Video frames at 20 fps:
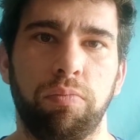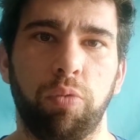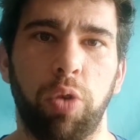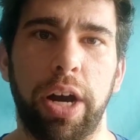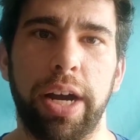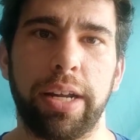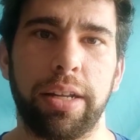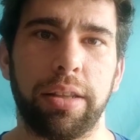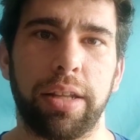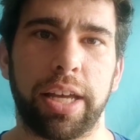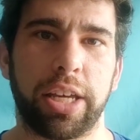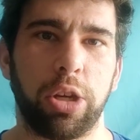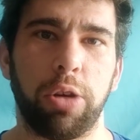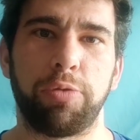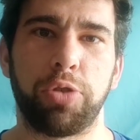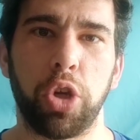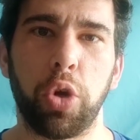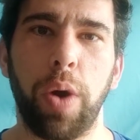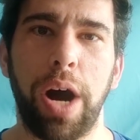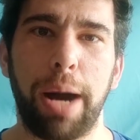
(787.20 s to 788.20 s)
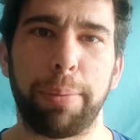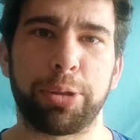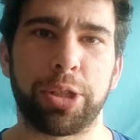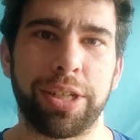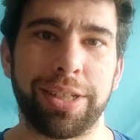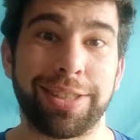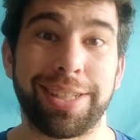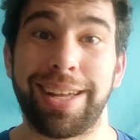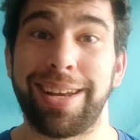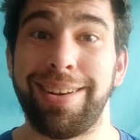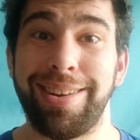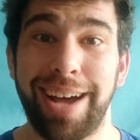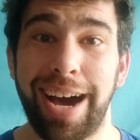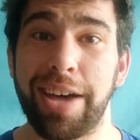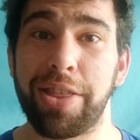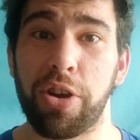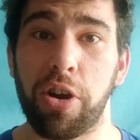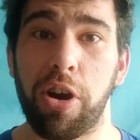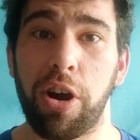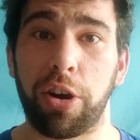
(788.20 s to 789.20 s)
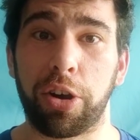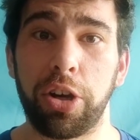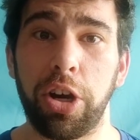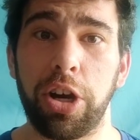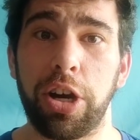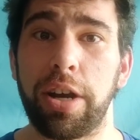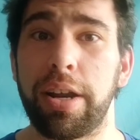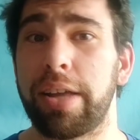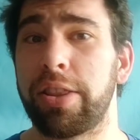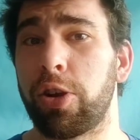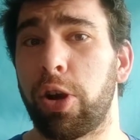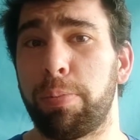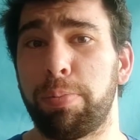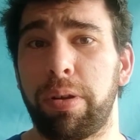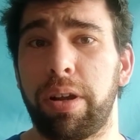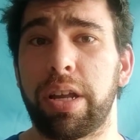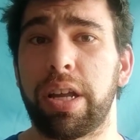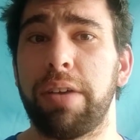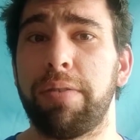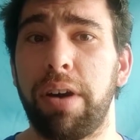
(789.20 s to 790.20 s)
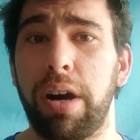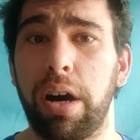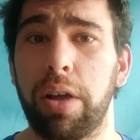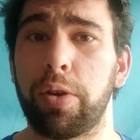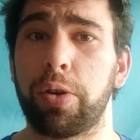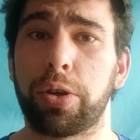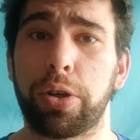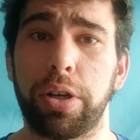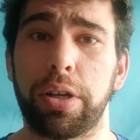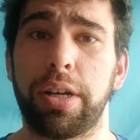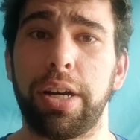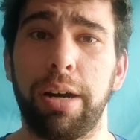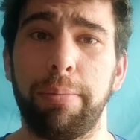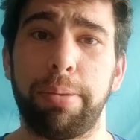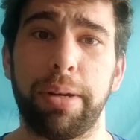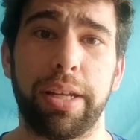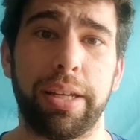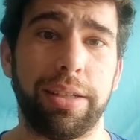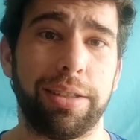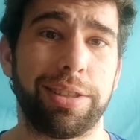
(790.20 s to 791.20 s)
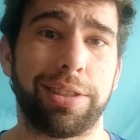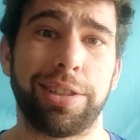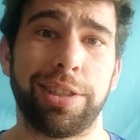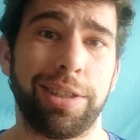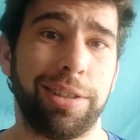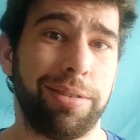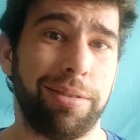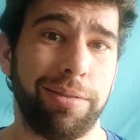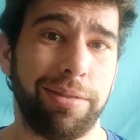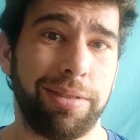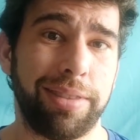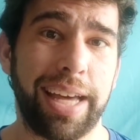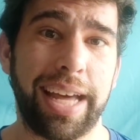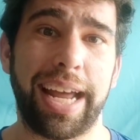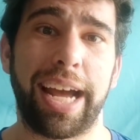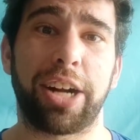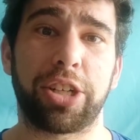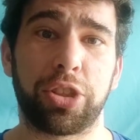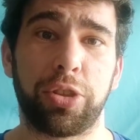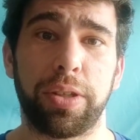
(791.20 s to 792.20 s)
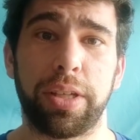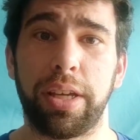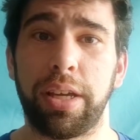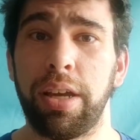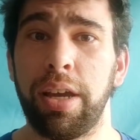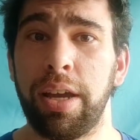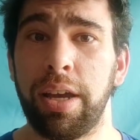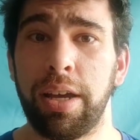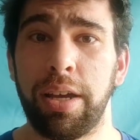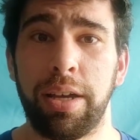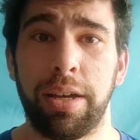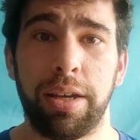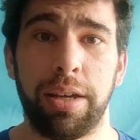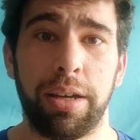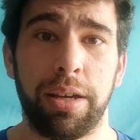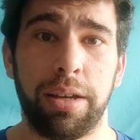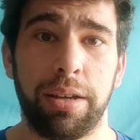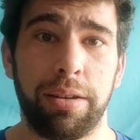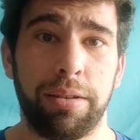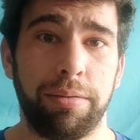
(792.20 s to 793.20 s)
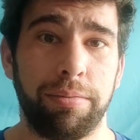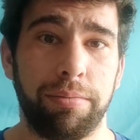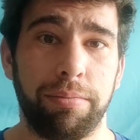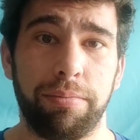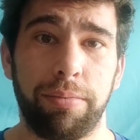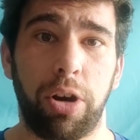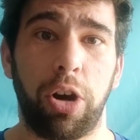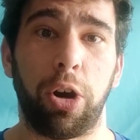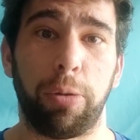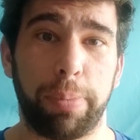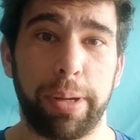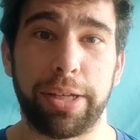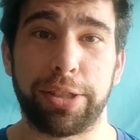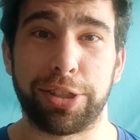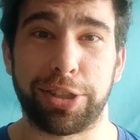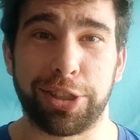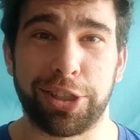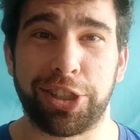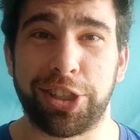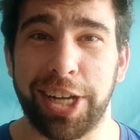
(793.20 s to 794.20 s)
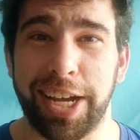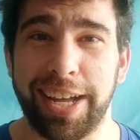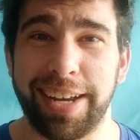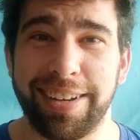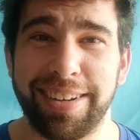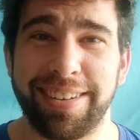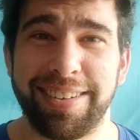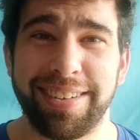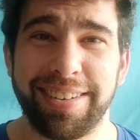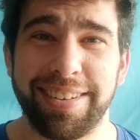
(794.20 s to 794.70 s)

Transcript: Right? Like, you have two options, neither are good, and there are plenty of other good companies that actually aren't pieces of shit.